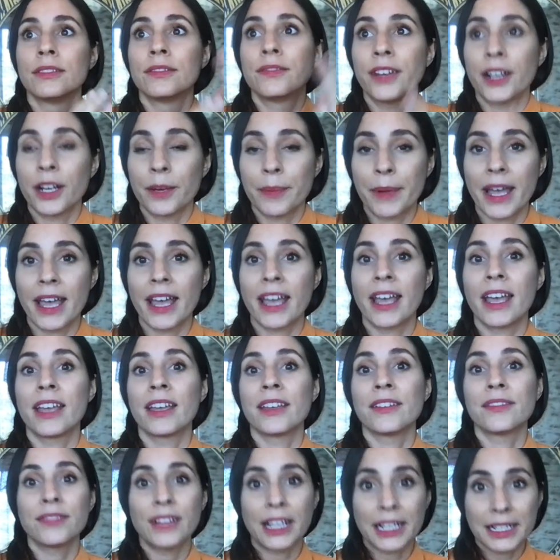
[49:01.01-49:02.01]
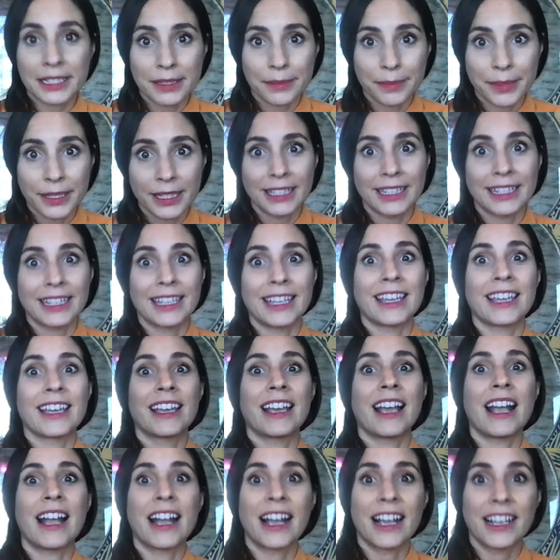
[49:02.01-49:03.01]
fair pay,
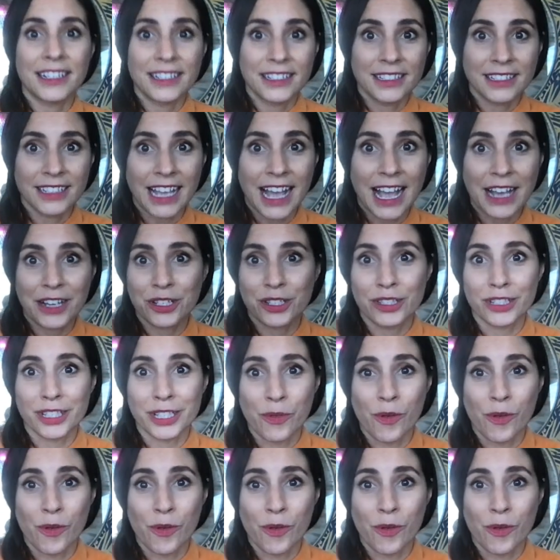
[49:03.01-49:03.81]
flexibility, and actually